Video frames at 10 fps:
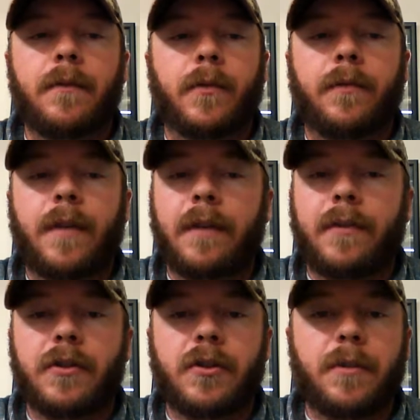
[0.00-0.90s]
or
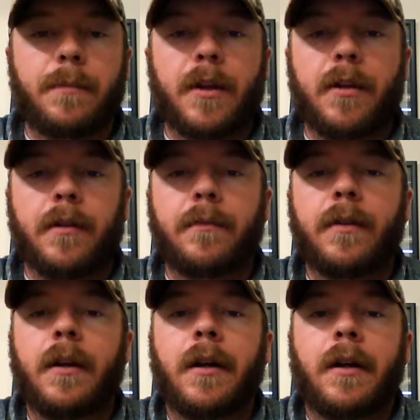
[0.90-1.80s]
5 inches above
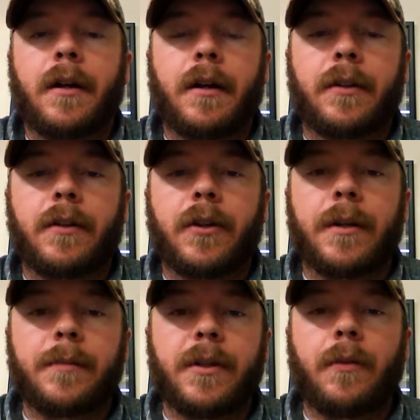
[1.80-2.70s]
your
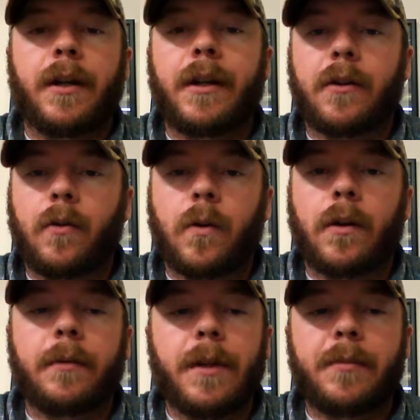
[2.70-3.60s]
empty reading
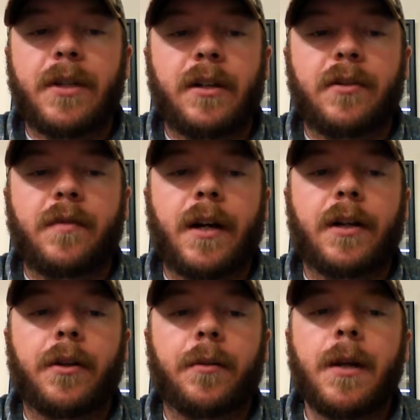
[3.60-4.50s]
or empty inch
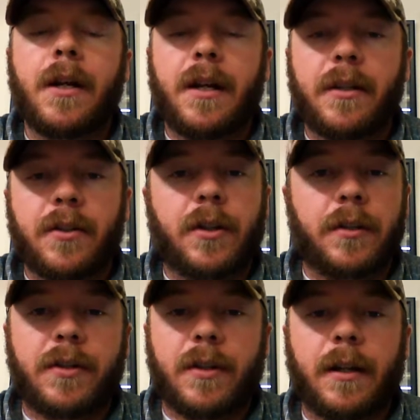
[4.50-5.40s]
value is a
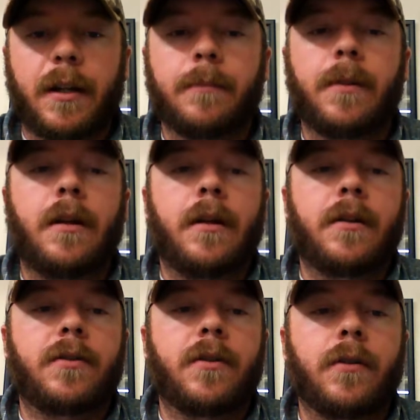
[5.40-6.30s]
good setting.
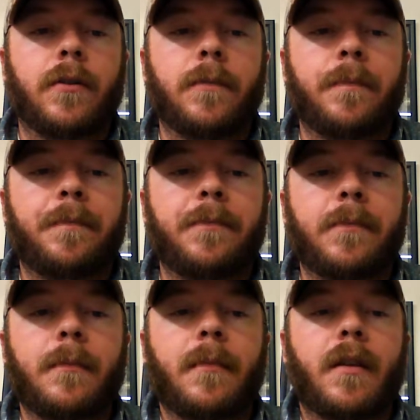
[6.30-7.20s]
So
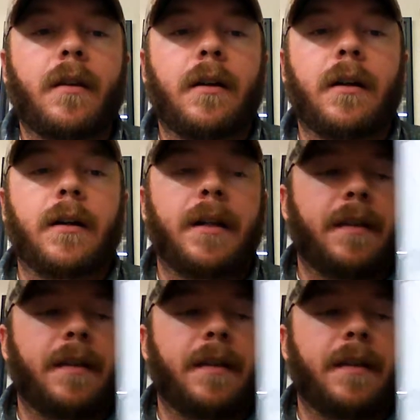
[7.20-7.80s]
in